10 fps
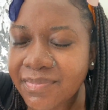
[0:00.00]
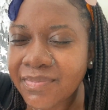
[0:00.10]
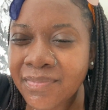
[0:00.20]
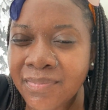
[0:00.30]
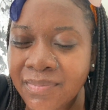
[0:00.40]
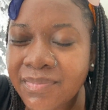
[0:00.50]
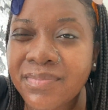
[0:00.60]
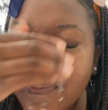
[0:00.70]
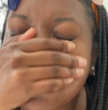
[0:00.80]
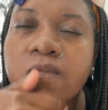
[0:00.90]

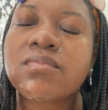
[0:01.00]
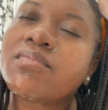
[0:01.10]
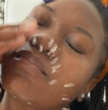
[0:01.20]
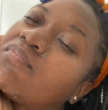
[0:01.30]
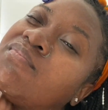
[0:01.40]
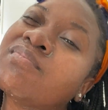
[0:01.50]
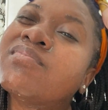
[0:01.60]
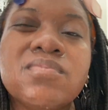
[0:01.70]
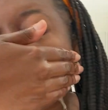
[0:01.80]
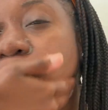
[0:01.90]
Yes, go get
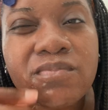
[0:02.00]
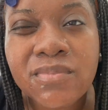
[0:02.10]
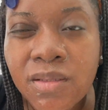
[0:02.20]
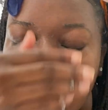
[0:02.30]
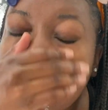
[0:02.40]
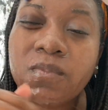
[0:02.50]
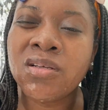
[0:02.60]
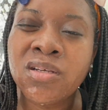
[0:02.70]
y'all some of that face